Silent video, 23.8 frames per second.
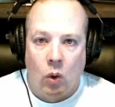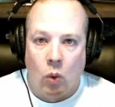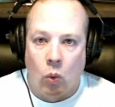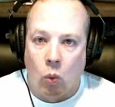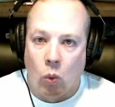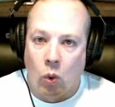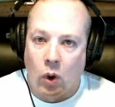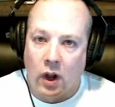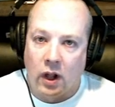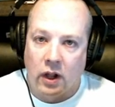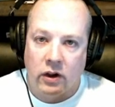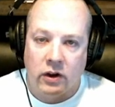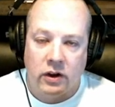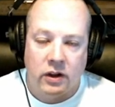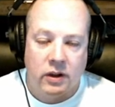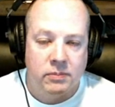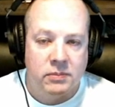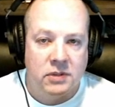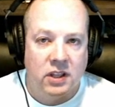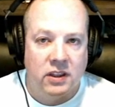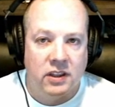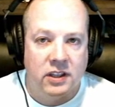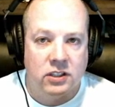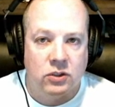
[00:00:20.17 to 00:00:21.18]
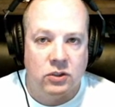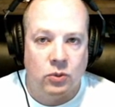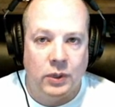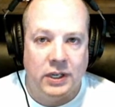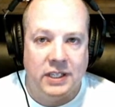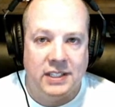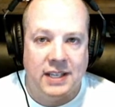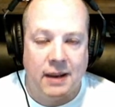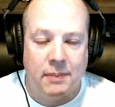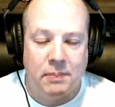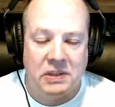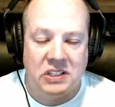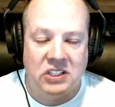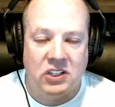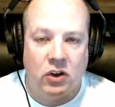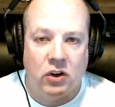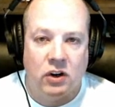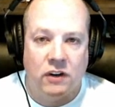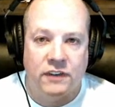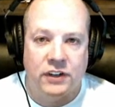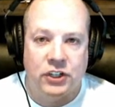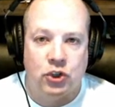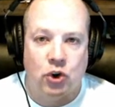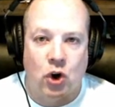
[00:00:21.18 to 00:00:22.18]
Welcome to this week's episode
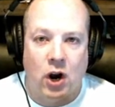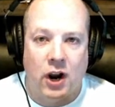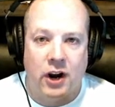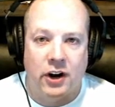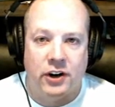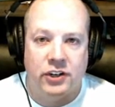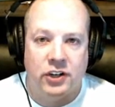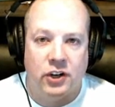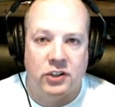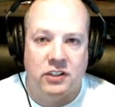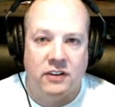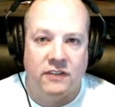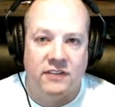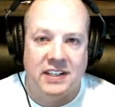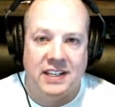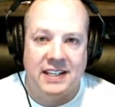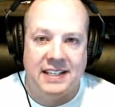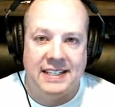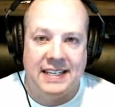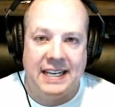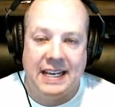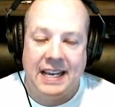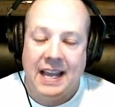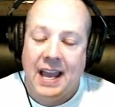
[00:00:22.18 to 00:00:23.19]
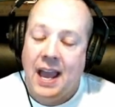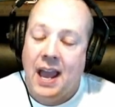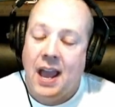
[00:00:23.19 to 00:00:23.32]
of A Dryer Dose of Disney.